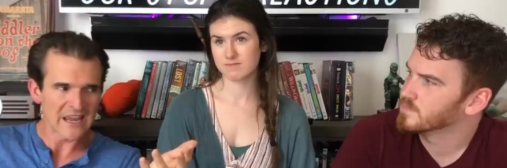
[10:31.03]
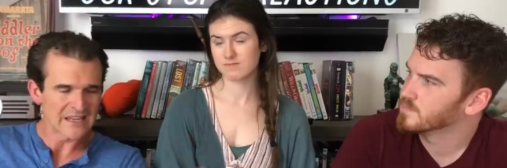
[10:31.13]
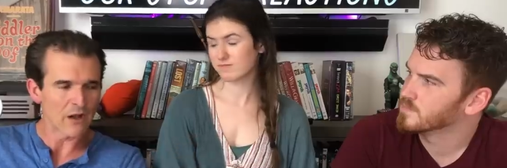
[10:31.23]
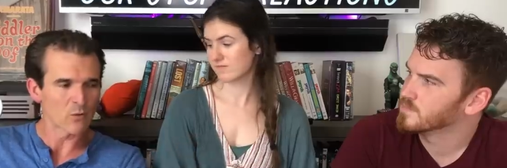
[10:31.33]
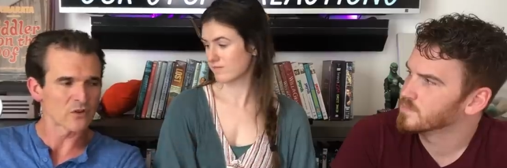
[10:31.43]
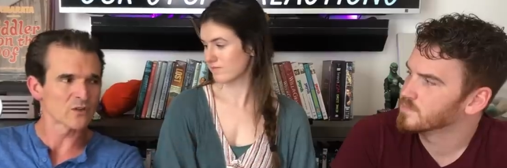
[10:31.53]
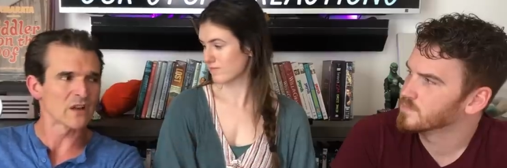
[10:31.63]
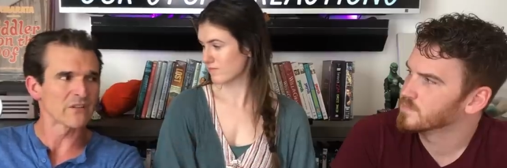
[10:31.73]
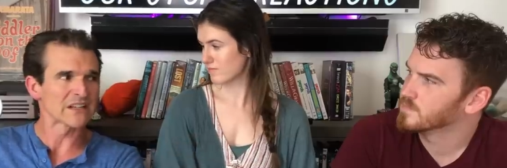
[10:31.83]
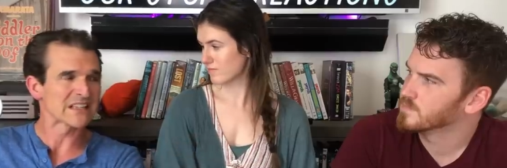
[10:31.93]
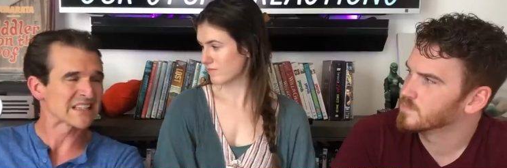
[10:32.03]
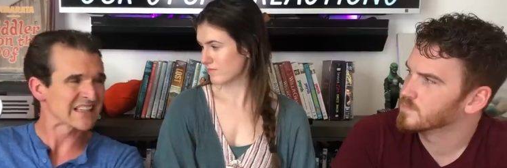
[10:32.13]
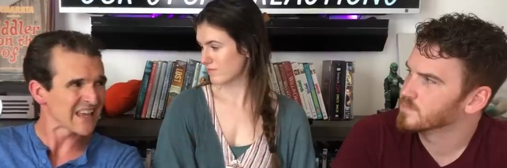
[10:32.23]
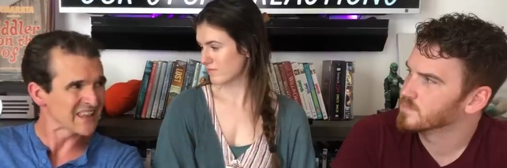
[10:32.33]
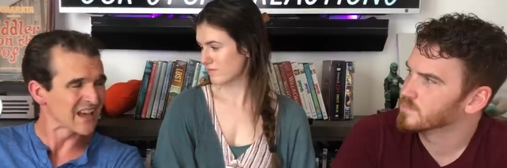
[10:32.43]
Speaker 1: and now we're still having to
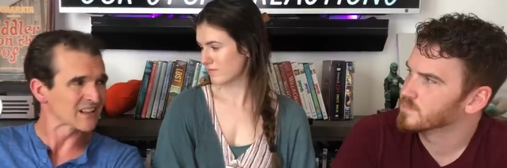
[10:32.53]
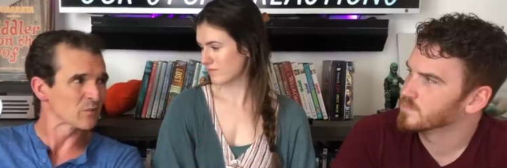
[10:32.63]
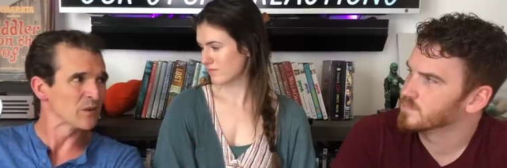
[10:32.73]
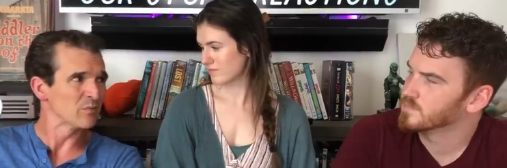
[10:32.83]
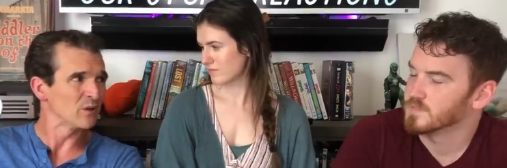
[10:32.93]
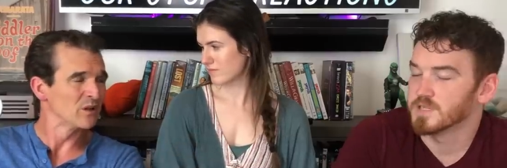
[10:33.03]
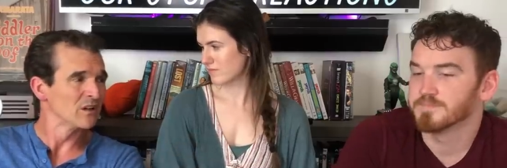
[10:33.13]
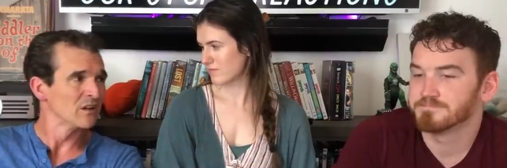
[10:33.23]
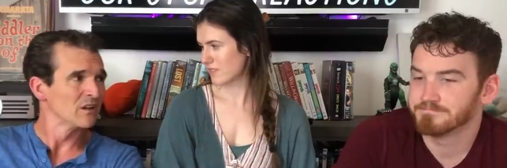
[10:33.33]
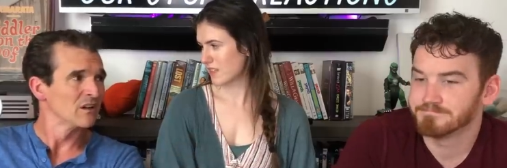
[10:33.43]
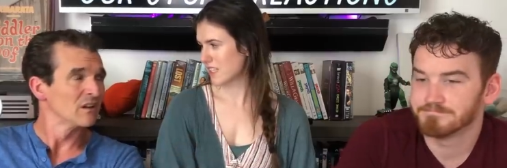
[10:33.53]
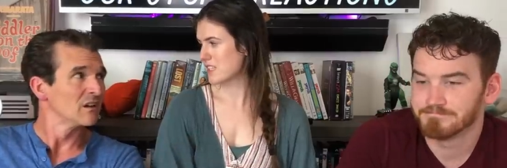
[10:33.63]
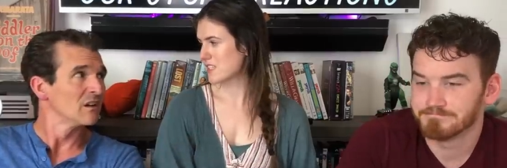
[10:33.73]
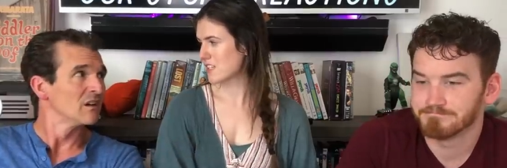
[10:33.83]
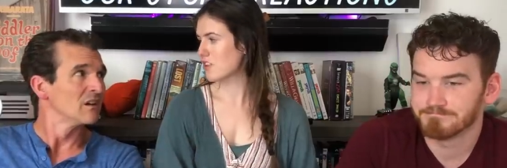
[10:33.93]
say that to people. Yeah.
Speaker 2: Like
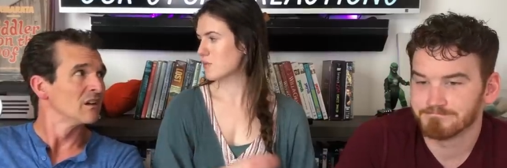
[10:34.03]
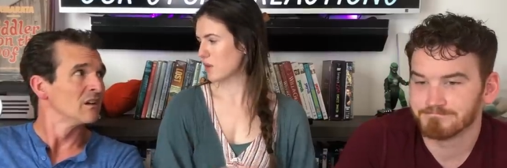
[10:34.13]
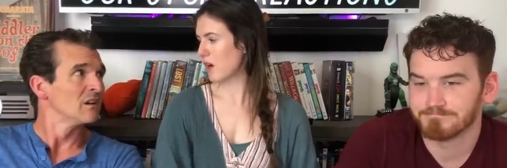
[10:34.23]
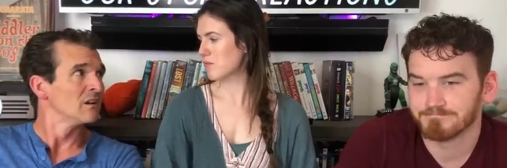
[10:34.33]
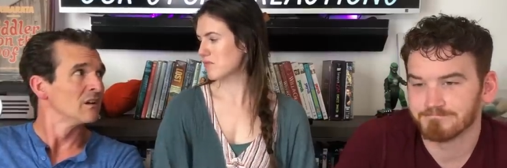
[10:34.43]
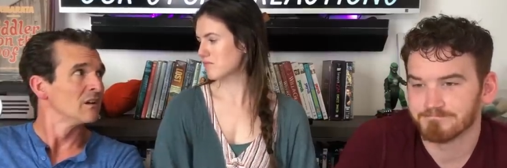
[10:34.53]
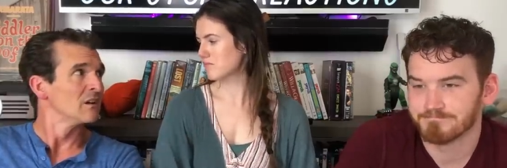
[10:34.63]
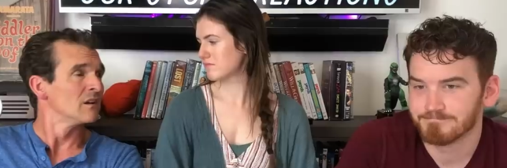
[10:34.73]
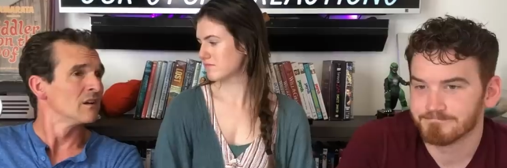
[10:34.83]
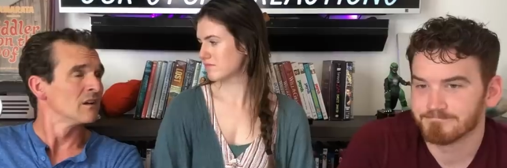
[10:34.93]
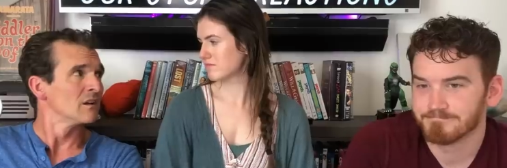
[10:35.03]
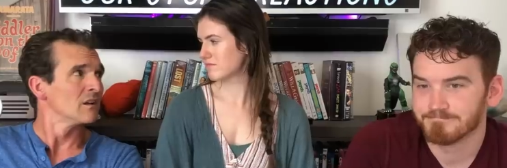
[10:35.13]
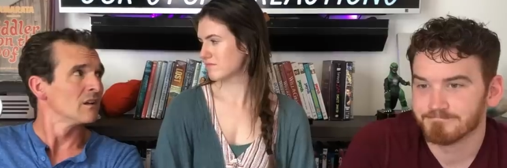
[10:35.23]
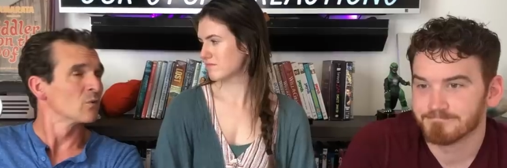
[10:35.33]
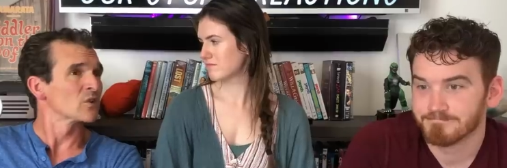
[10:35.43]
it's still a problem.
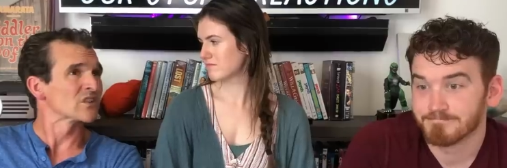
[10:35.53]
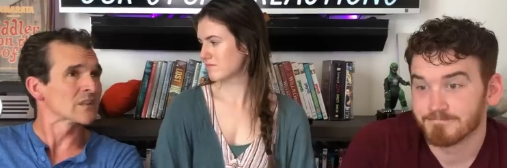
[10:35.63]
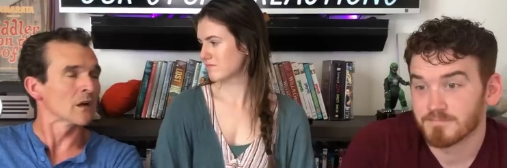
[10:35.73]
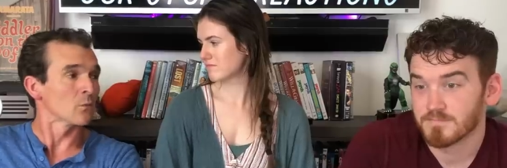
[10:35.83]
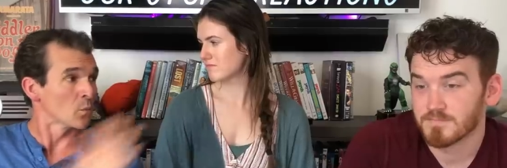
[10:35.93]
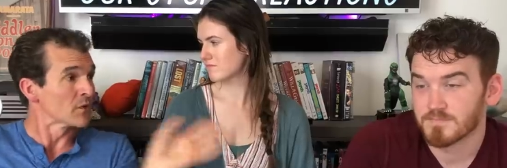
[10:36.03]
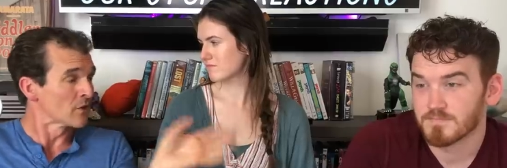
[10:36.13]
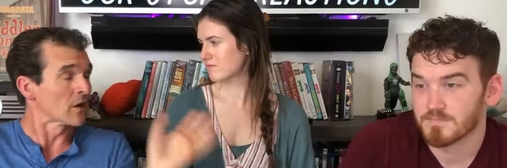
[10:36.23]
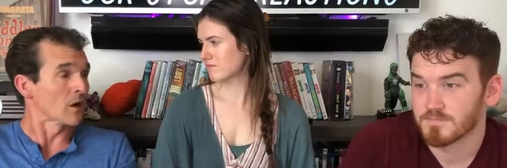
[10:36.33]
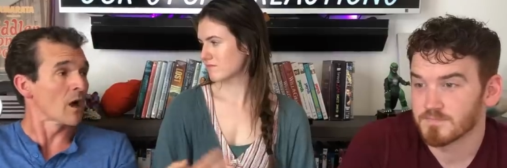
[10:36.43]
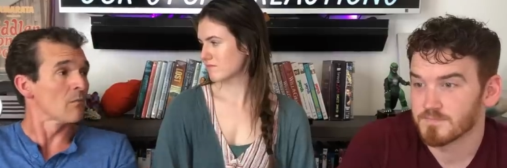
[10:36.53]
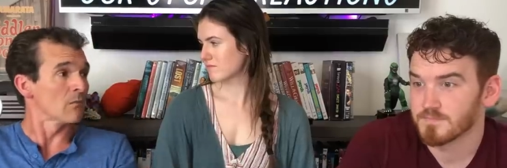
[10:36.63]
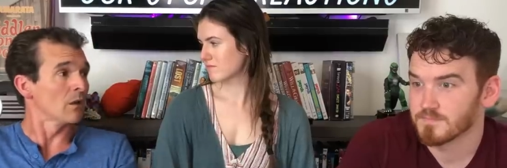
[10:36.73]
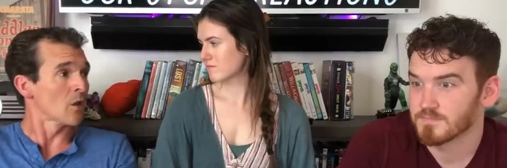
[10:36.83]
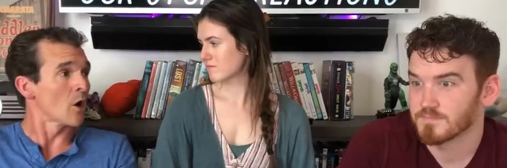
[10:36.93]
Speaker 1: We're still we've
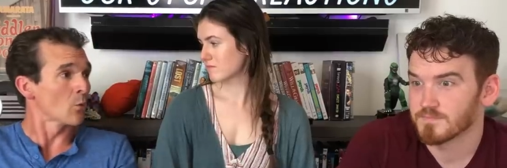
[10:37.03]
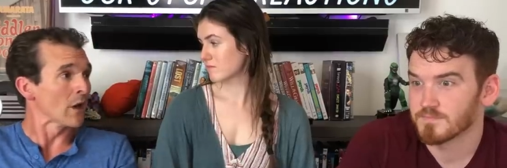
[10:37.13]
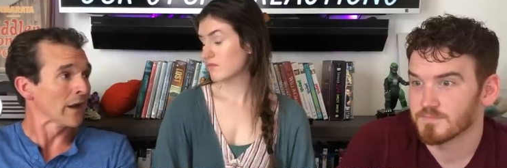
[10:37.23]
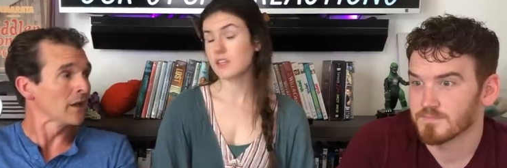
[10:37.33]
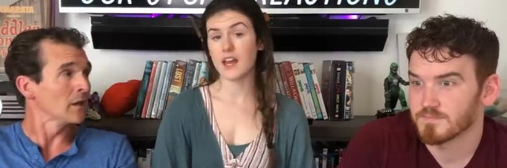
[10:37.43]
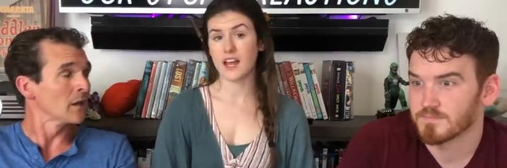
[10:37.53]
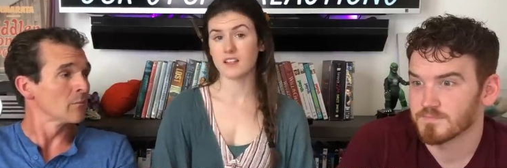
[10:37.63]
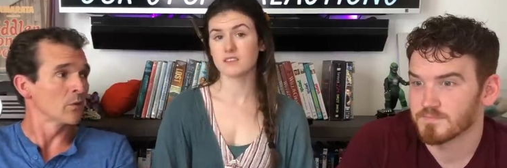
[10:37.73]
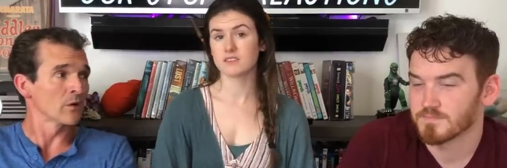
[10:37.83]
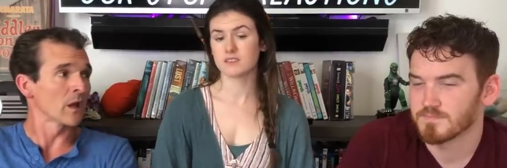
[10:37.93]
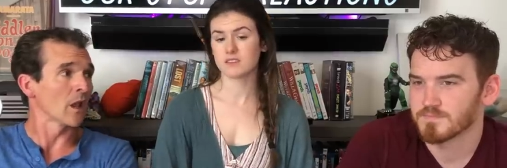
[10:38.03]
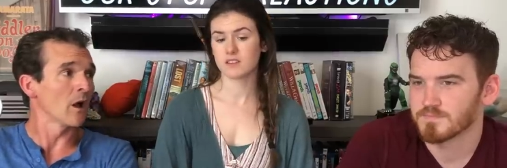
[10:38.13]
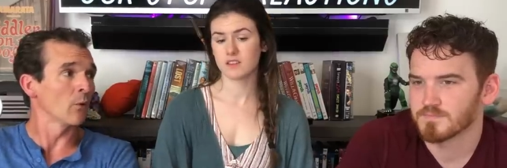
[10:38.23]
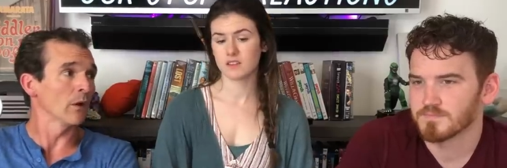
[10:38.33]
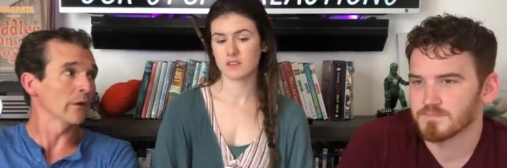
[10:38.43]
come a long way. Yeah. But we got a
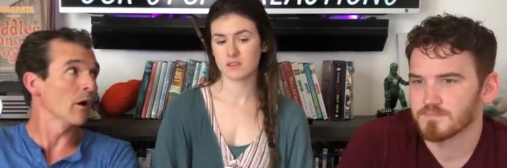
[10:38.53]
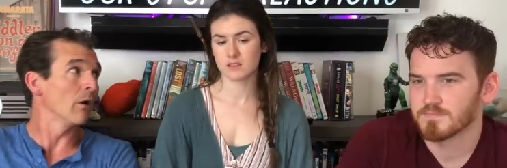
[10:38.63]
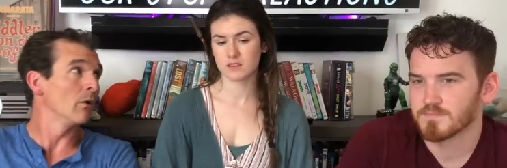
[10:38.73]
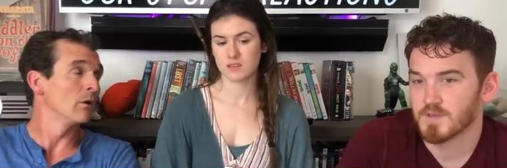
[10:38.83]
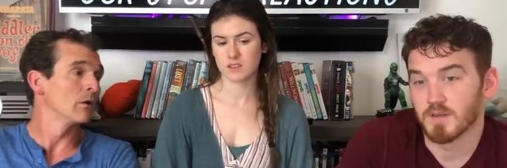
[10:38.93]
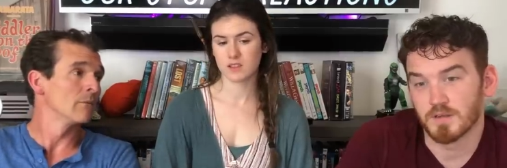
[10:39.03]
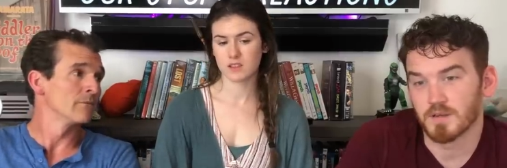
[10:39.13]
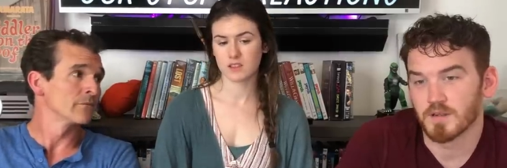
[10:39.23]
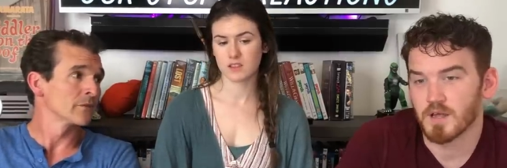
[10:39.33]
long way to go. Uh, a